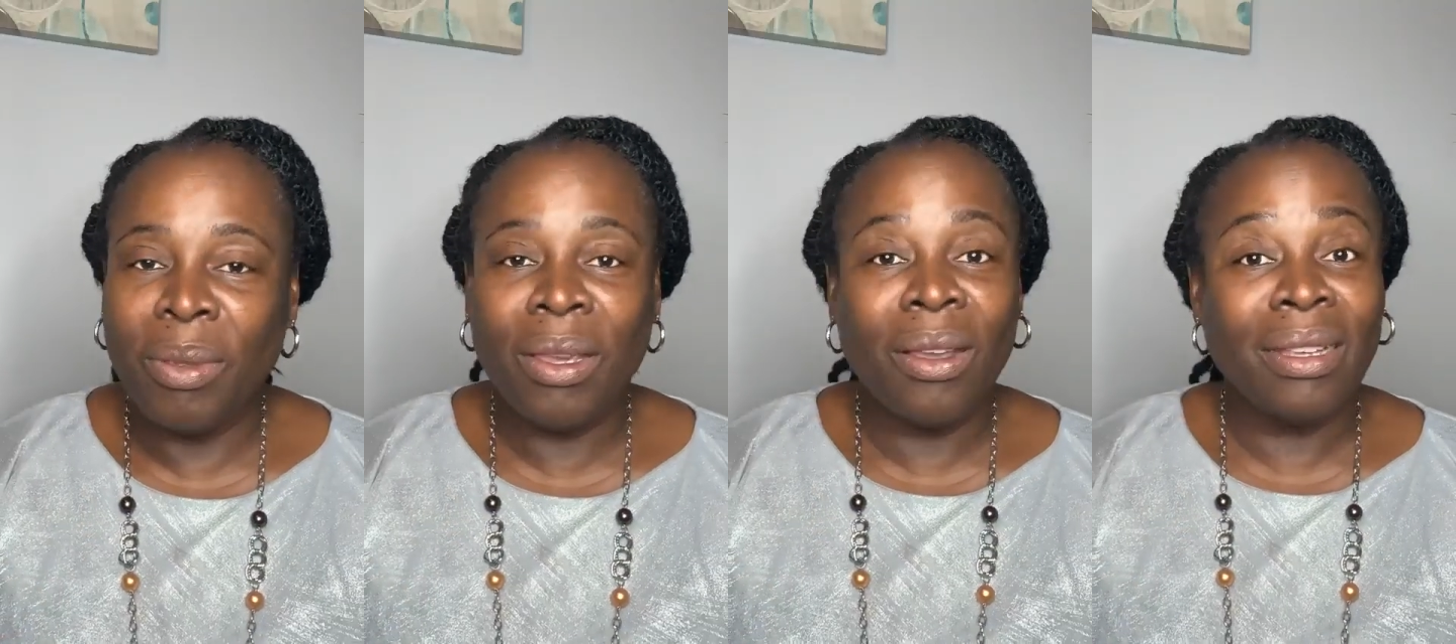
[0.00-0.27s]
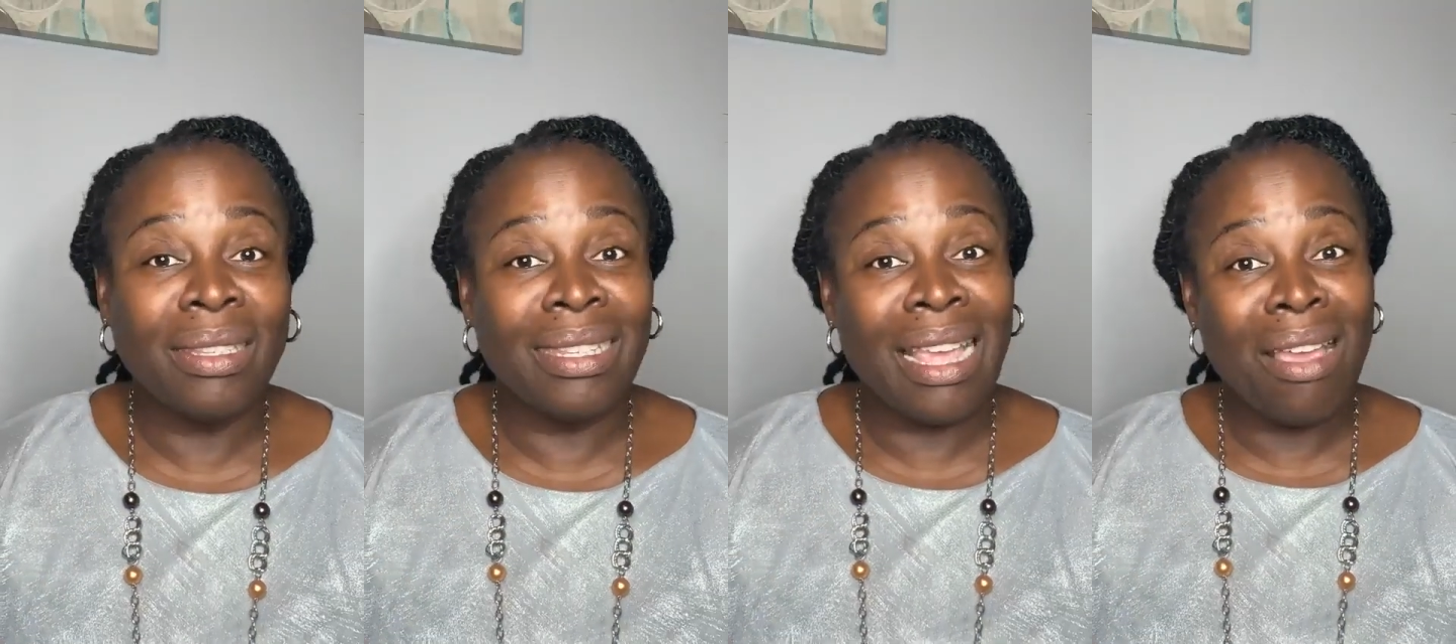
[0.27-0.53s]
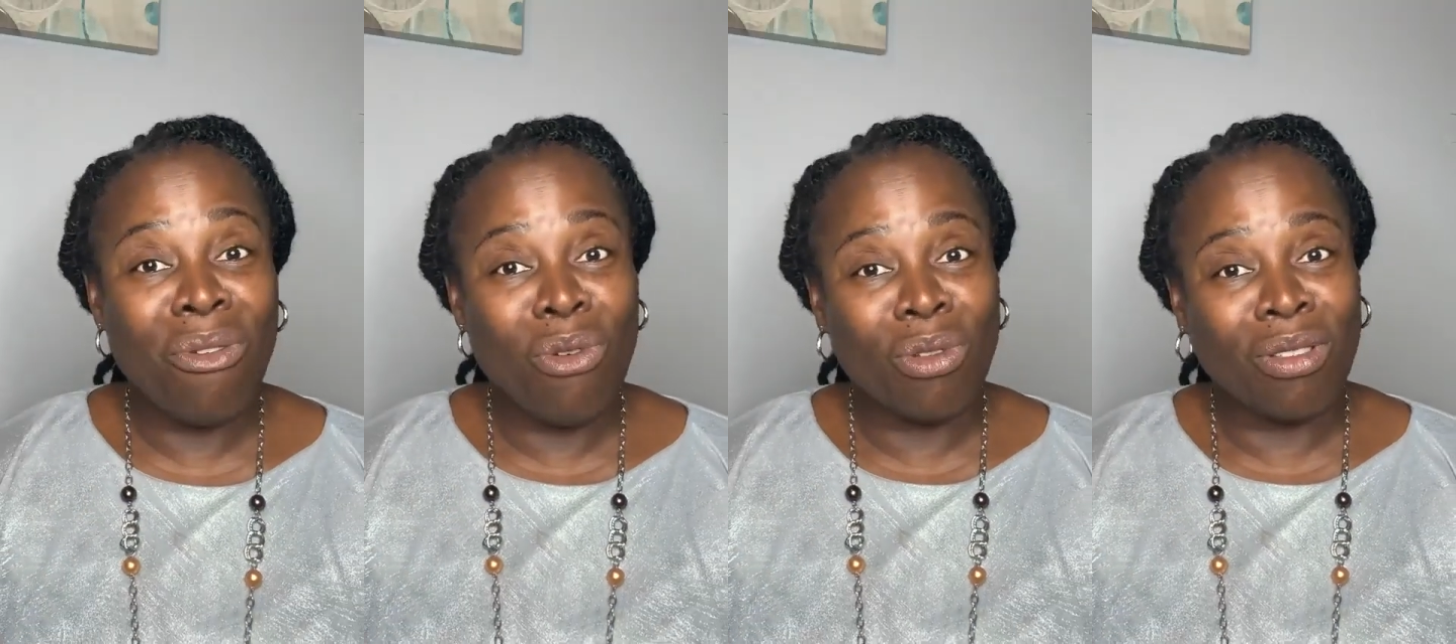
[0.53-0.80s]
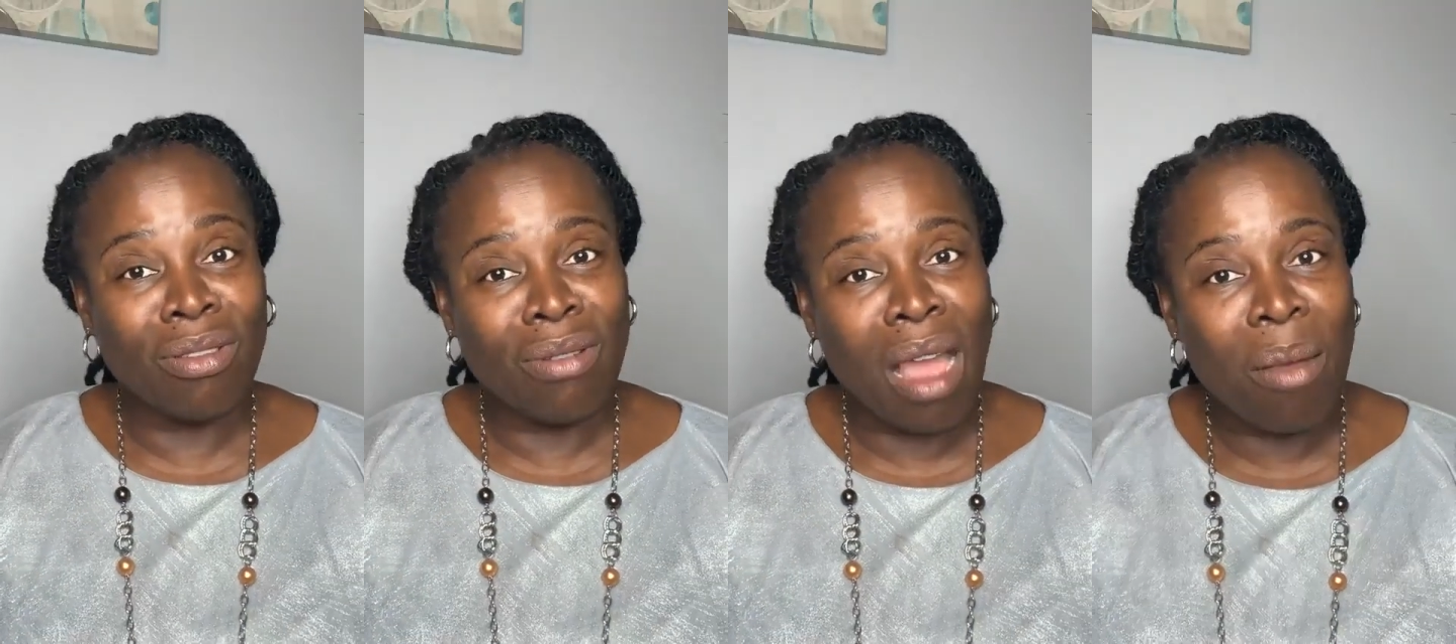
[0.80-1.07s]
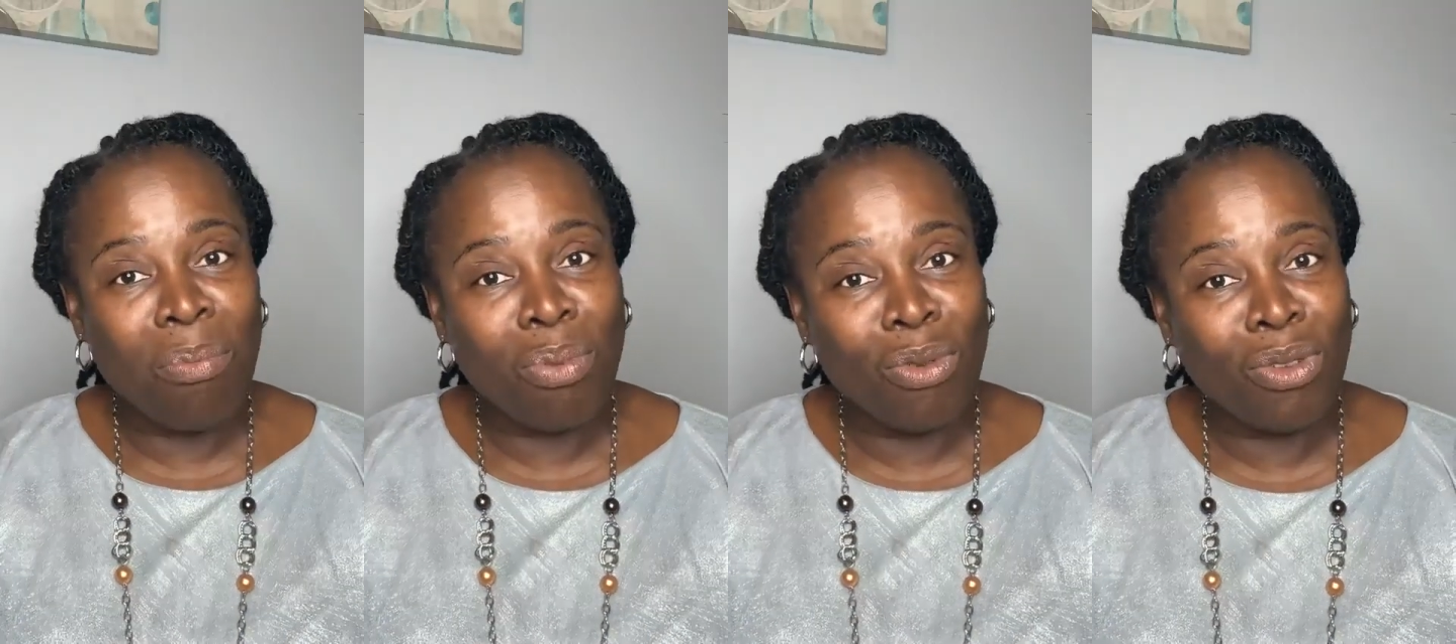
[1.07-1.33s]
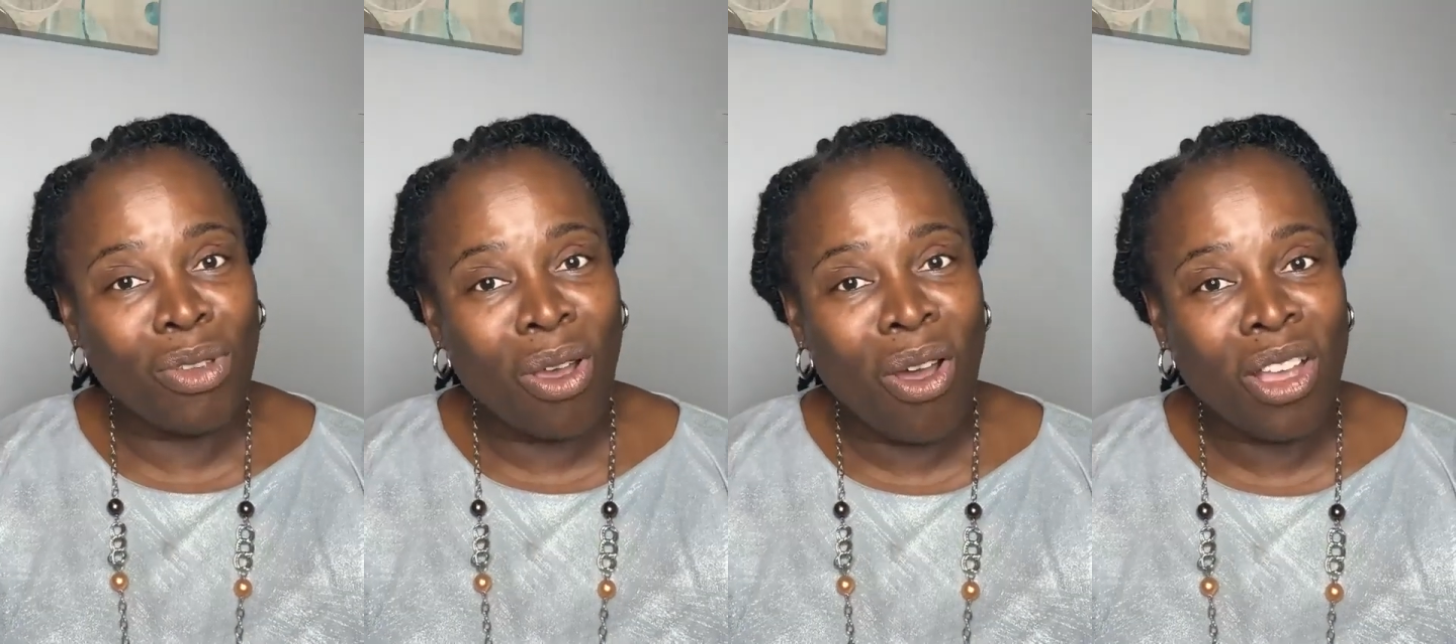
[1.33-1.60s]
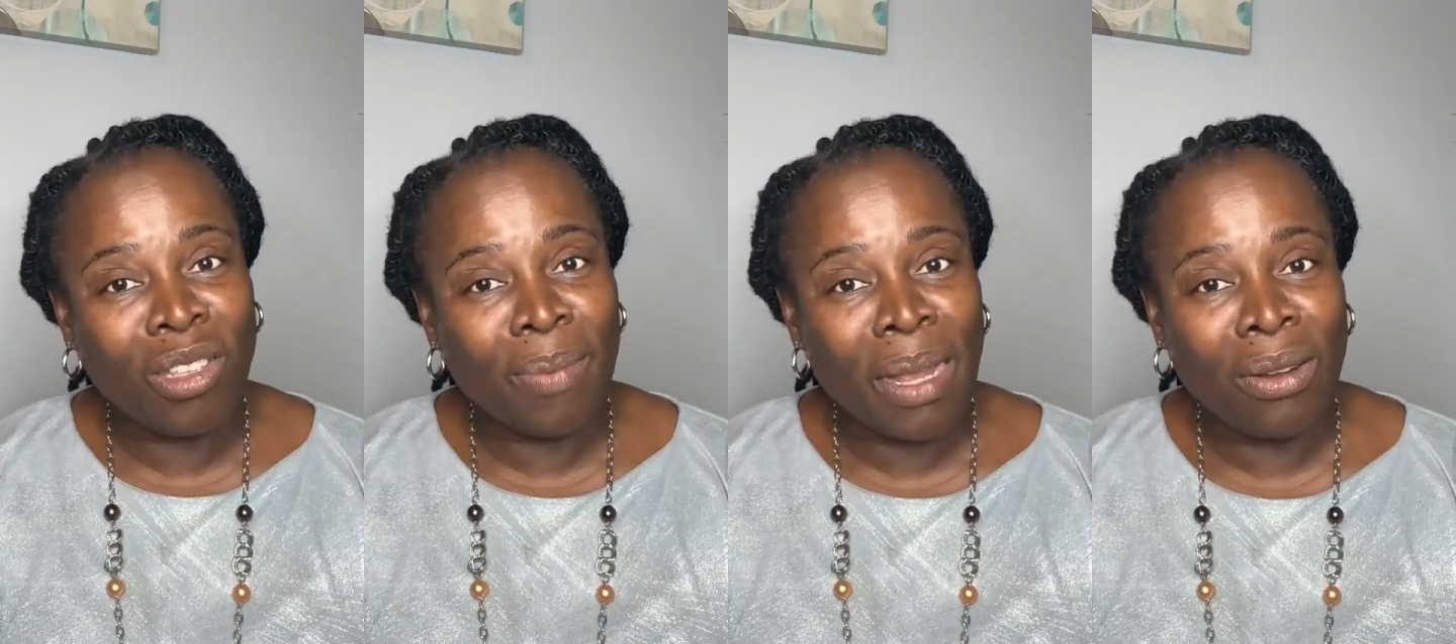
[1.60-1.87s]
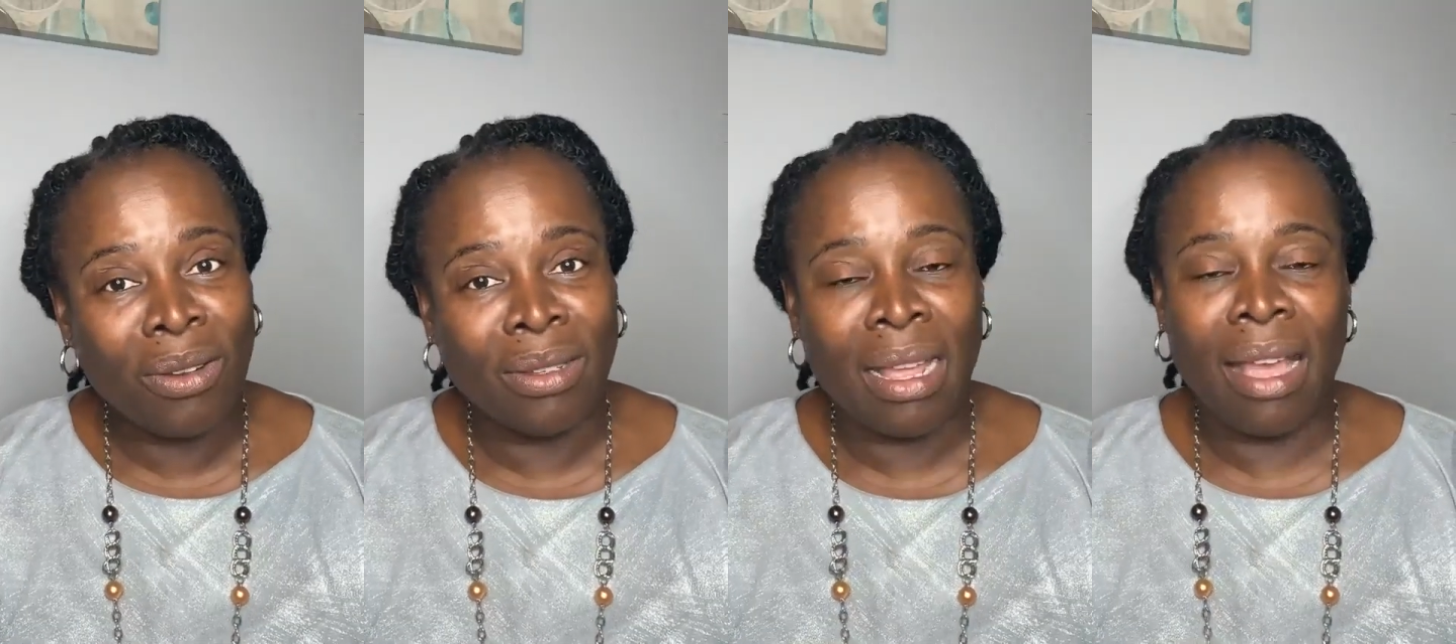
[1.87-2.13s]
because they will trample your
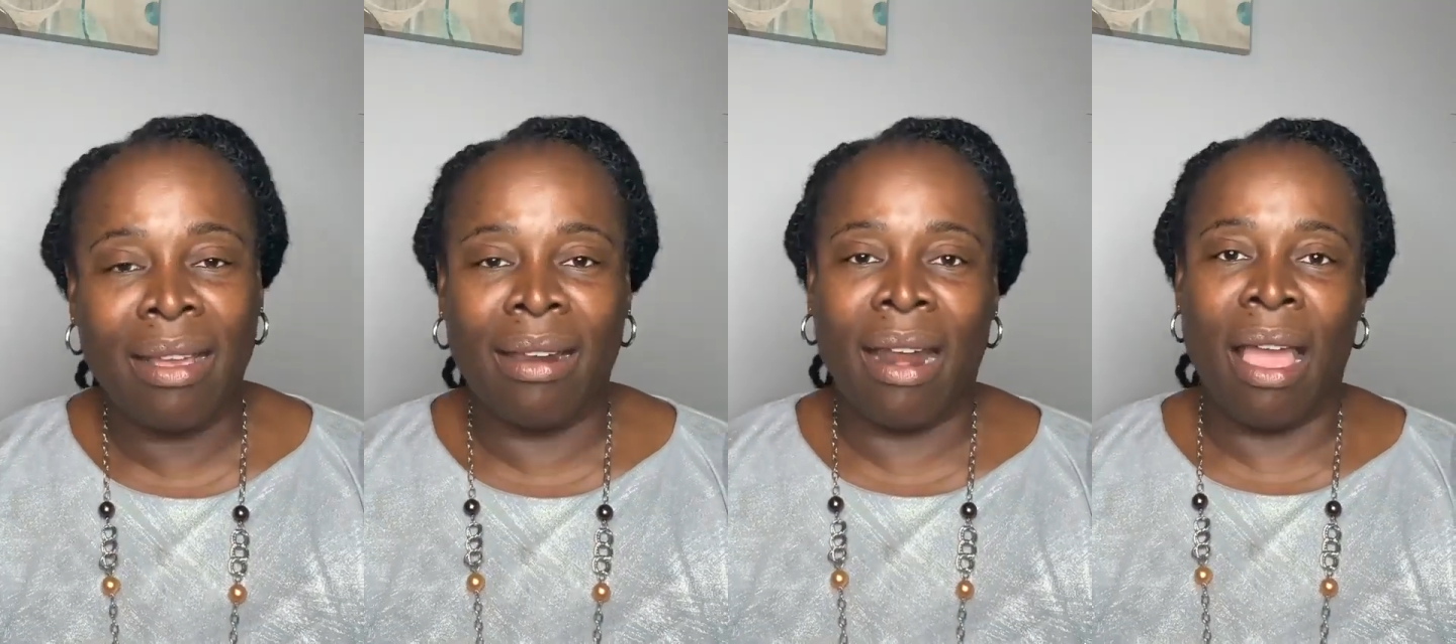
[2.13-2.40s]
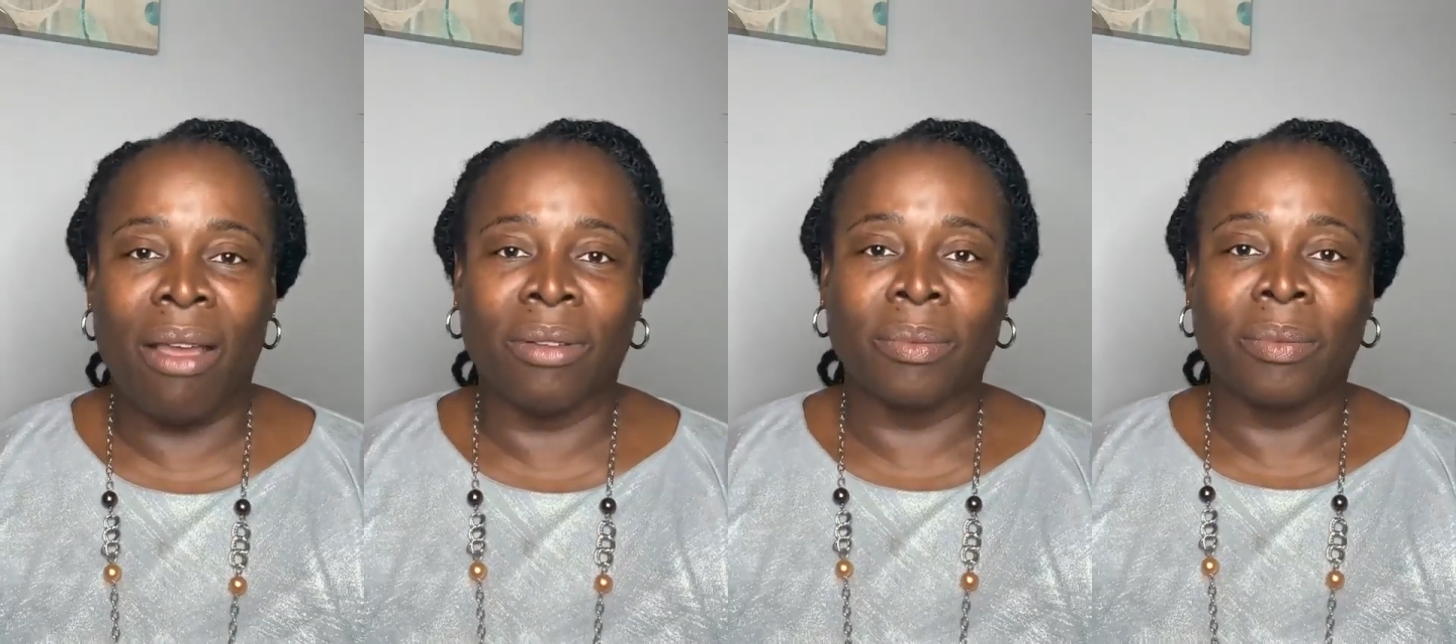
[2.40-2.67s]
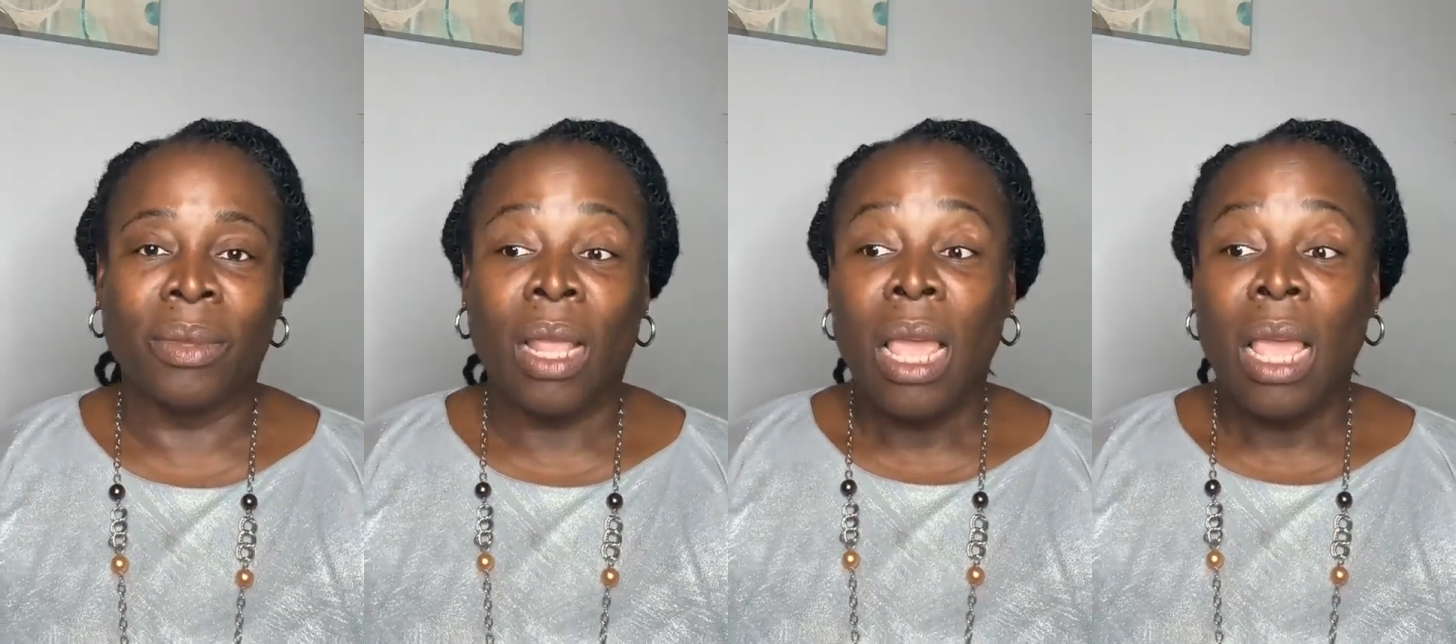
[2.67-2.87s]
husband on the ground.